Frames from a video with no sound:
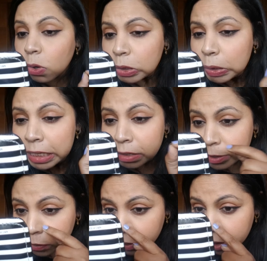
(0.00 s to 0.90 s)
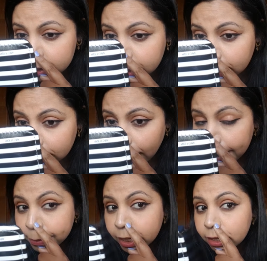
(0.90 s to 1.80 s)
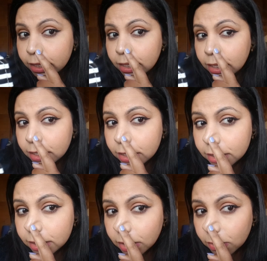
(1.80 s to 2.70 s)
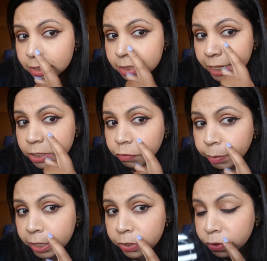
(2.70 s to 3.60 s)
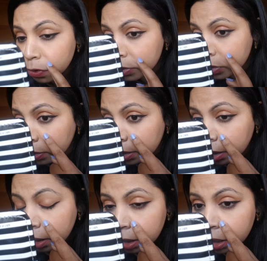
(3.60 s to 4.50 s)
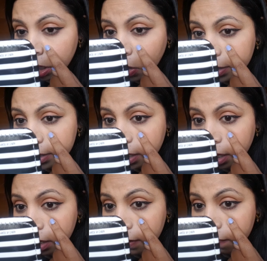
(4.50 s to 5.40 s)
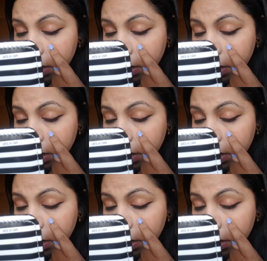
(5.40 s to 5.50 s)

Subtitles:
also a little bit of creasing happening here on the sides of my nose, on this curve.